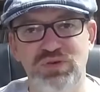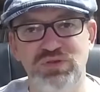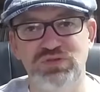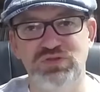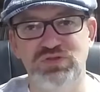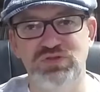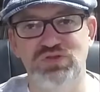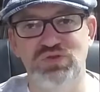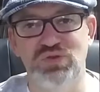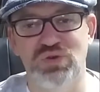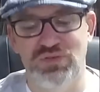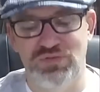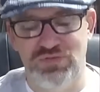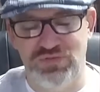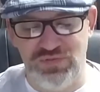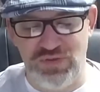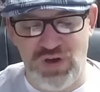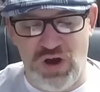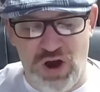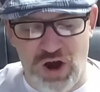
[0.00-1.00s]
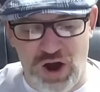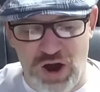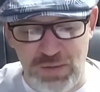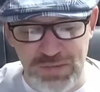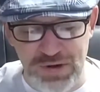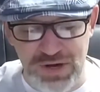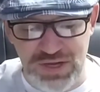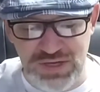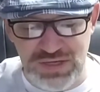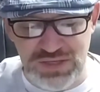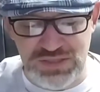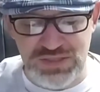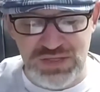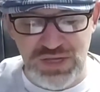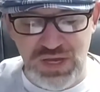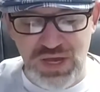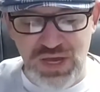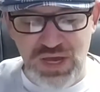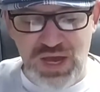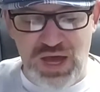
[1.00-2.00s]
sort of harmonies,
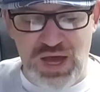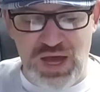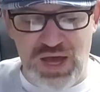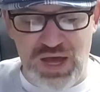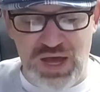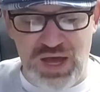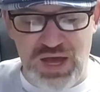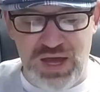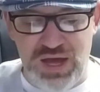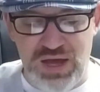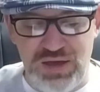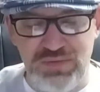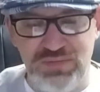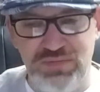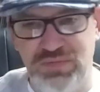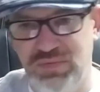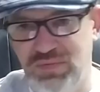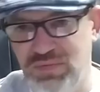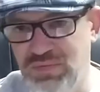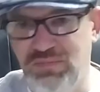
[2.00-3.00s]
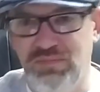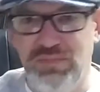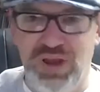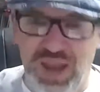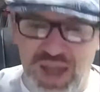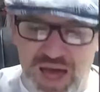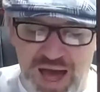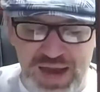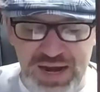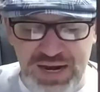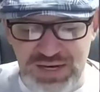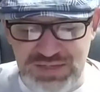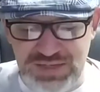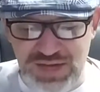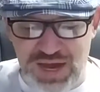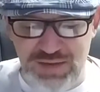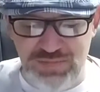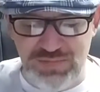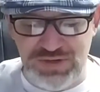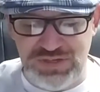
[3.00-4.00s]
melodic
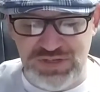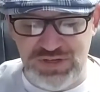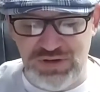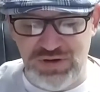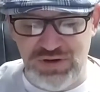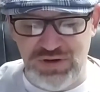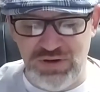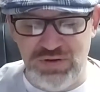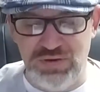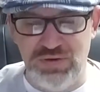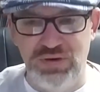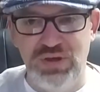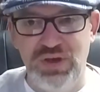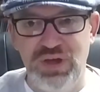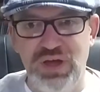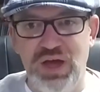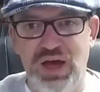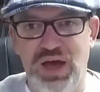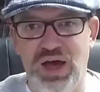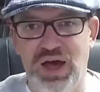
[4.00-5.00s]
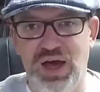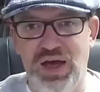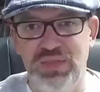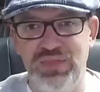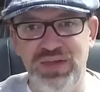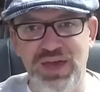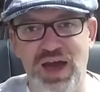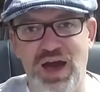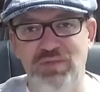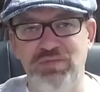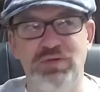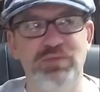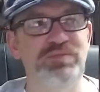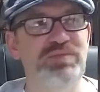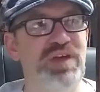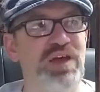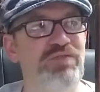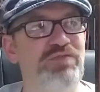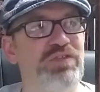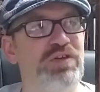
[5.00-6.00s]
type material. The album
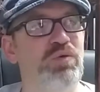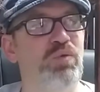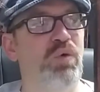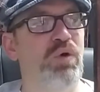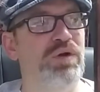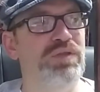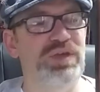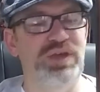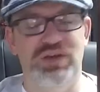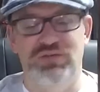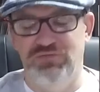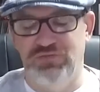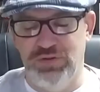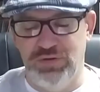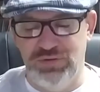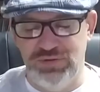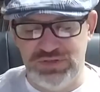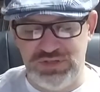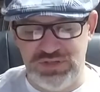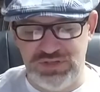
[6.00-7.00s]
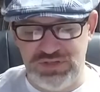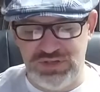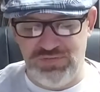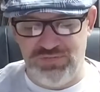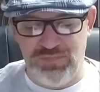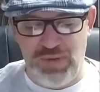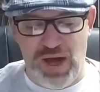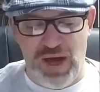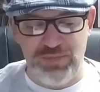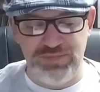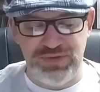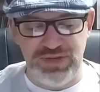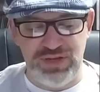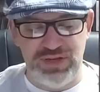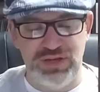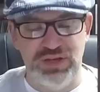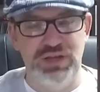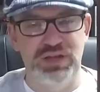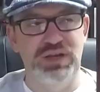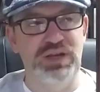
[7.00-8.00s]
definitely wore the influences of Bob
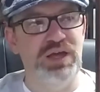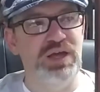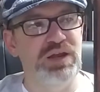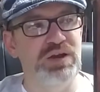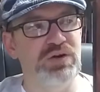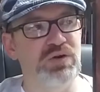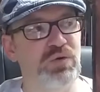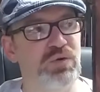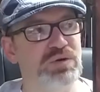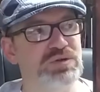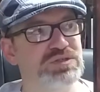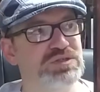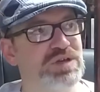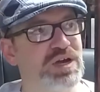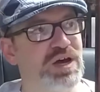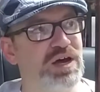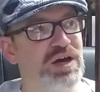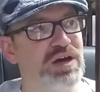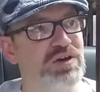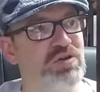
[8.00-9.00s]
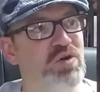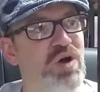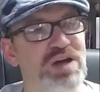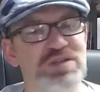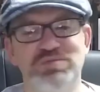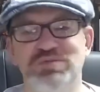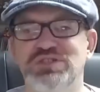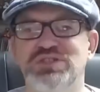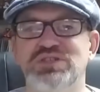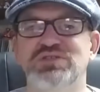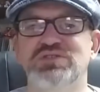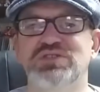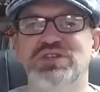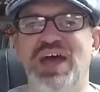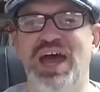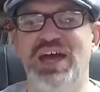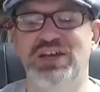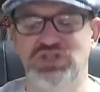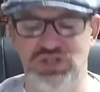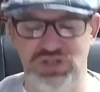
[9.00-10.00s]
Dylan and, of course, Crosby, Stills,
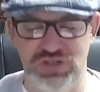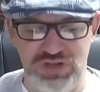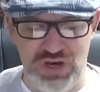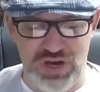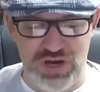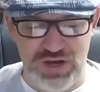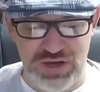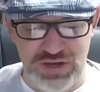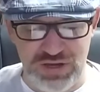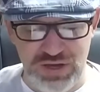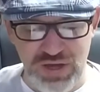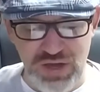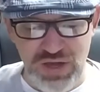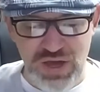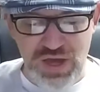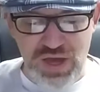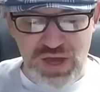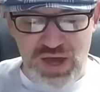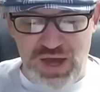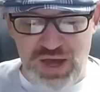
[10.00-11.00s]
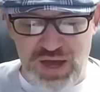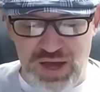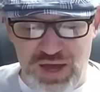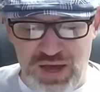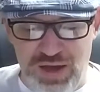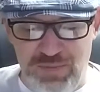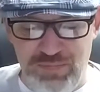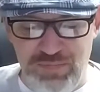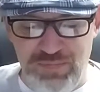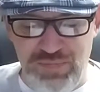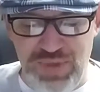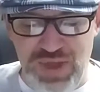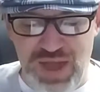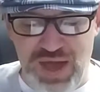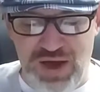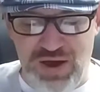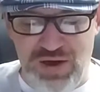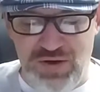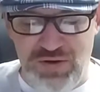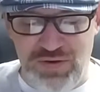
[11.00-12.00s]
Nash and Young.
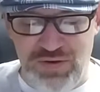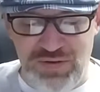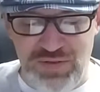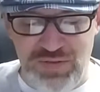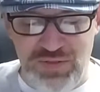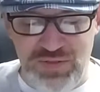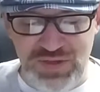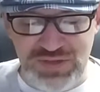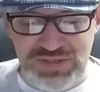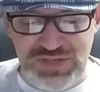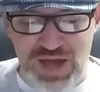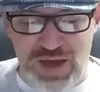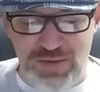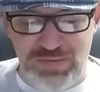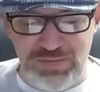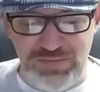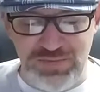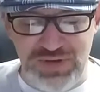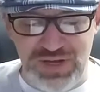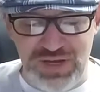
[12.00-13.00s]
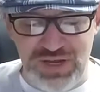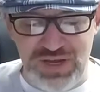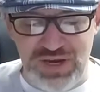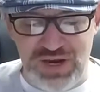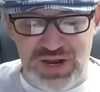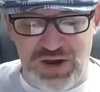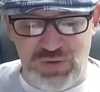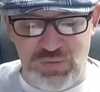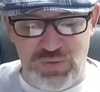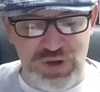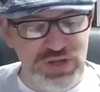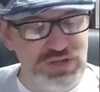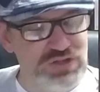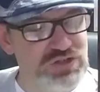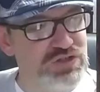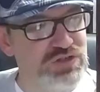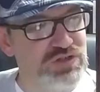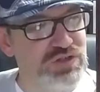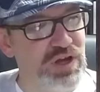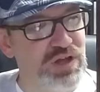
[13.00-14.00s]
Now, this album did
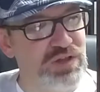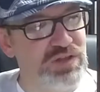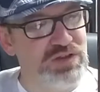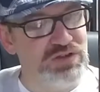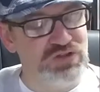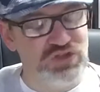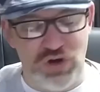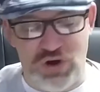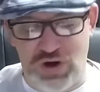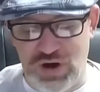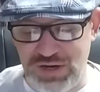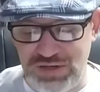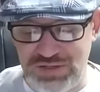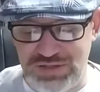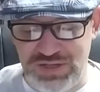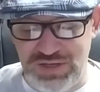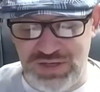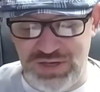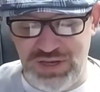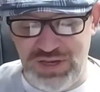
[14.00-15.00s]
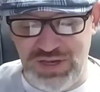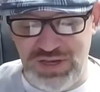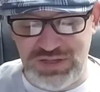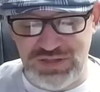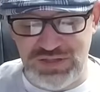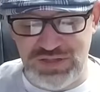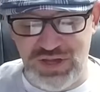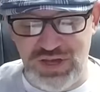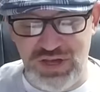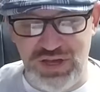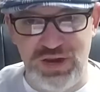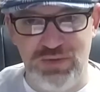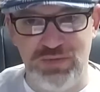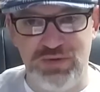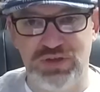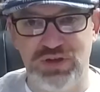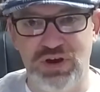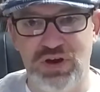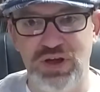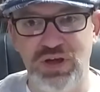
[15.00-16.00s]
reach the charts. It hit
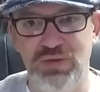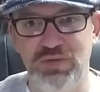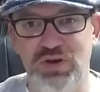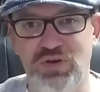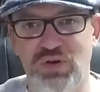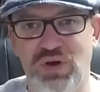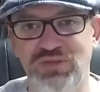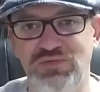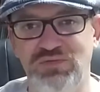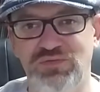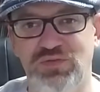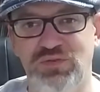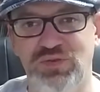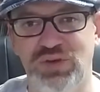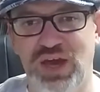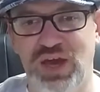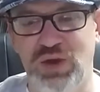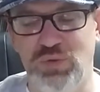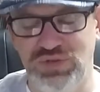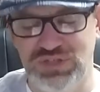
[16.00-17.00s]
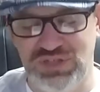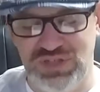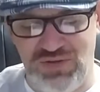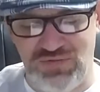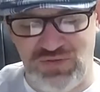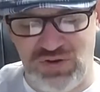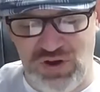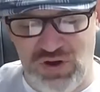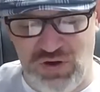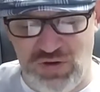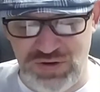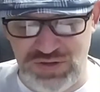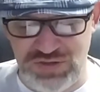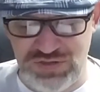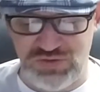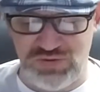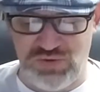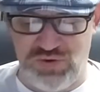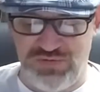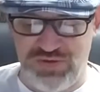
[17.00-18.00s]
number 30. I mean, Grateful Dead was never known as
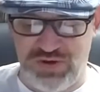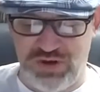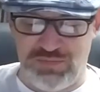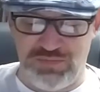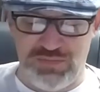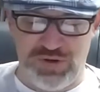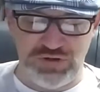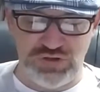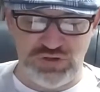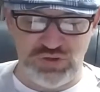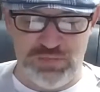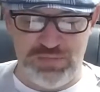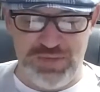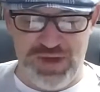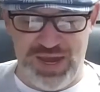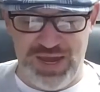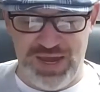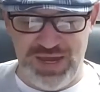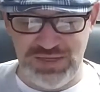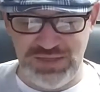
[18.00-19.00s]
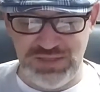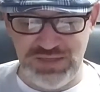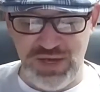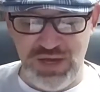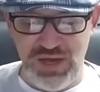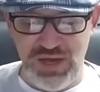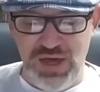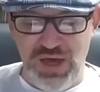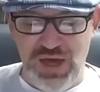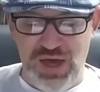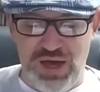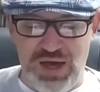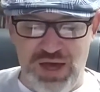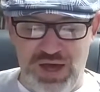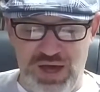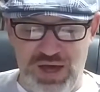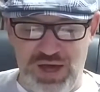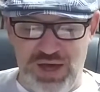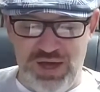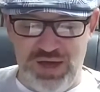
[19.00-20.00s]
sort of a commercial band,
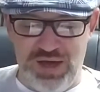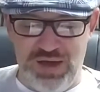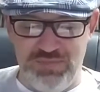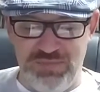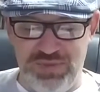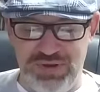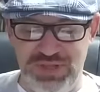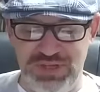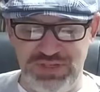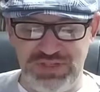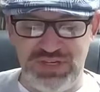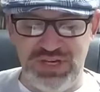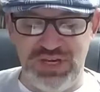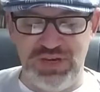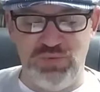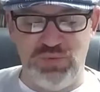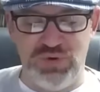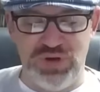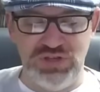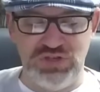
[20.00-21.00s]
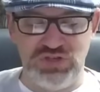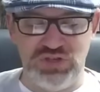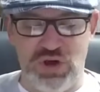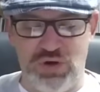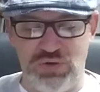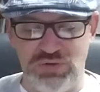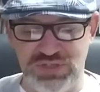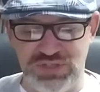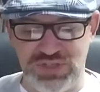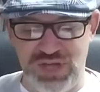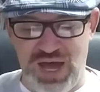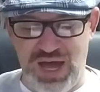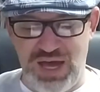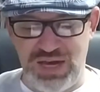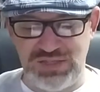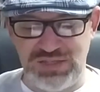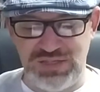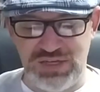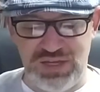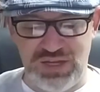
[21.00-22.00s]
but this did reach gold
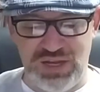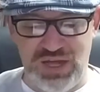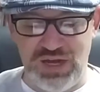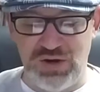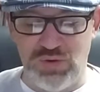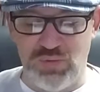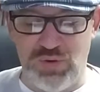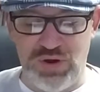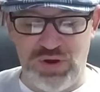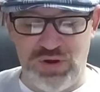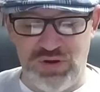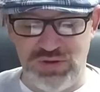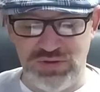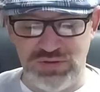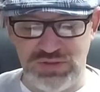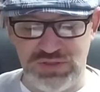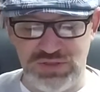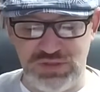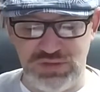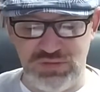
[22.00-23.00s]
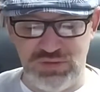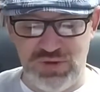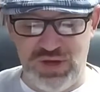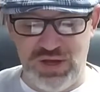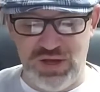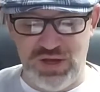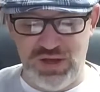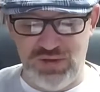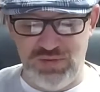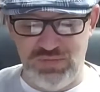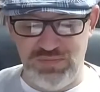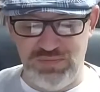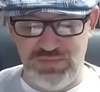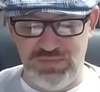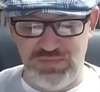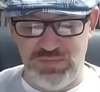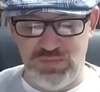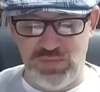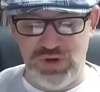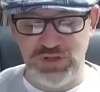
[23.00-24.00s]
status, and it later went on to
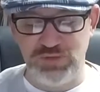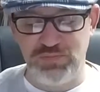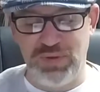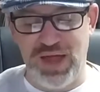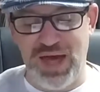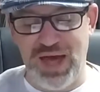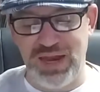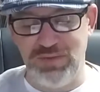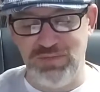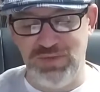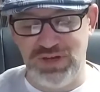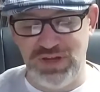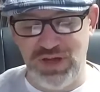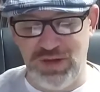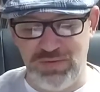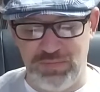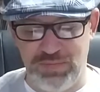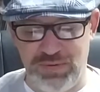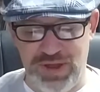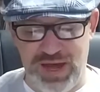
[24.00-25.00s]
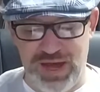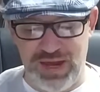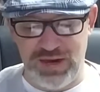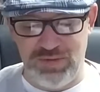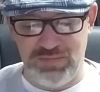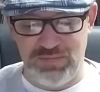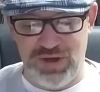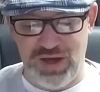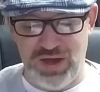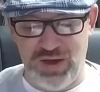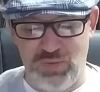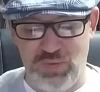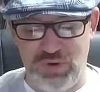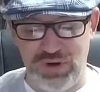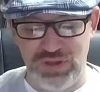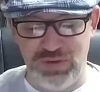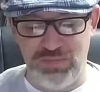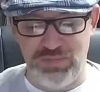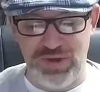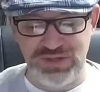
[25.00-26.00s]
reach platinum and double platinum,
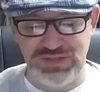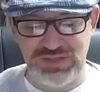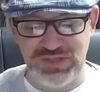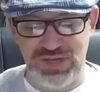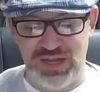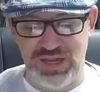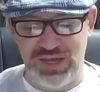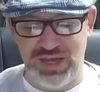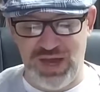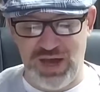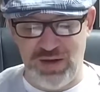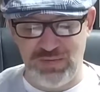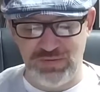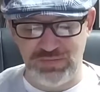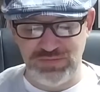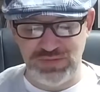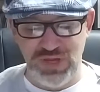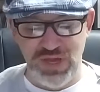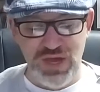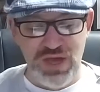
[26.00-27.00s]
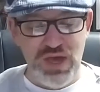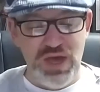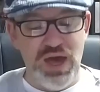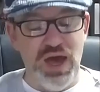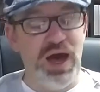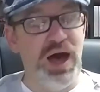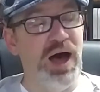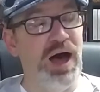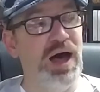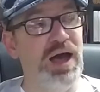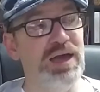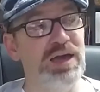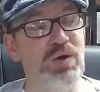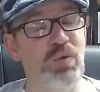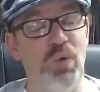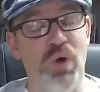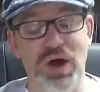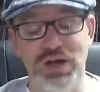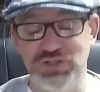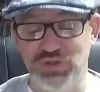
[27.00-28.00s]
one of their best-selling albums.
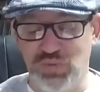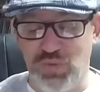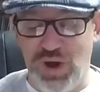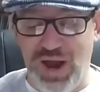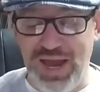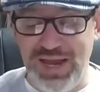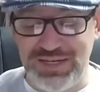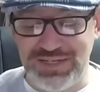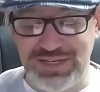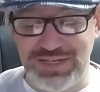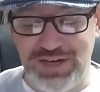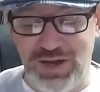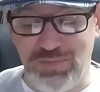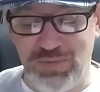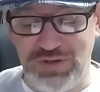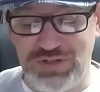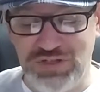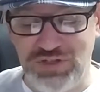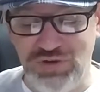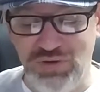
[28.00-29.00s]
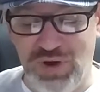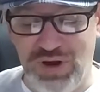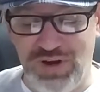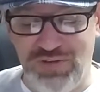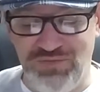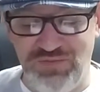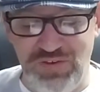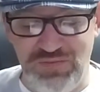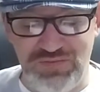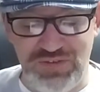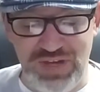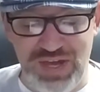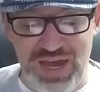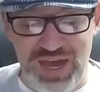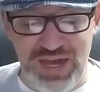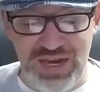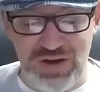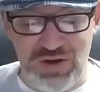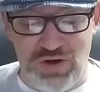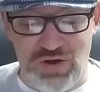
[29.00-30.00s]
It was ranked number
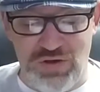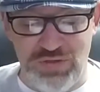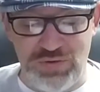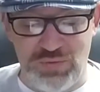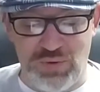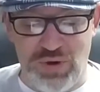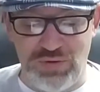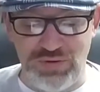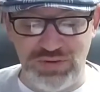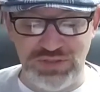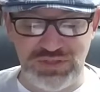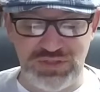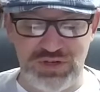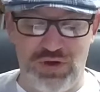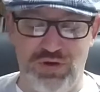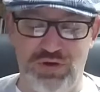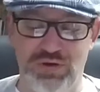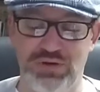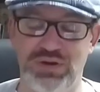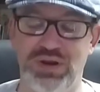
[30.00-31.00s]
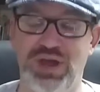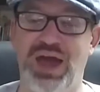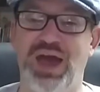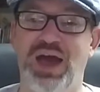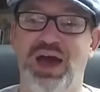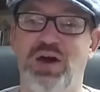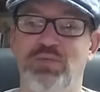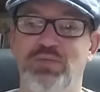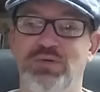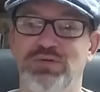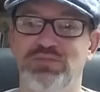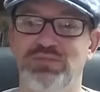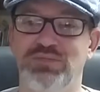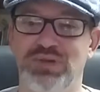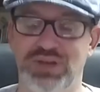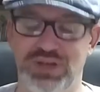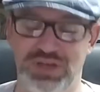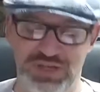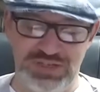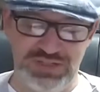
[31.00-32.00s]
258 on the Rolling Stone
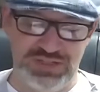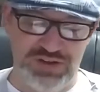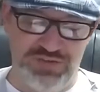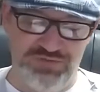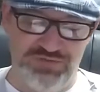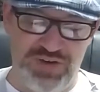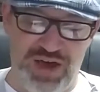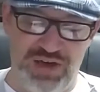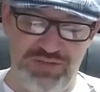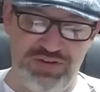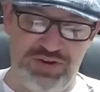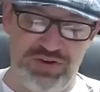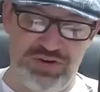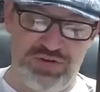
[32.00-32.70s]
album list of 500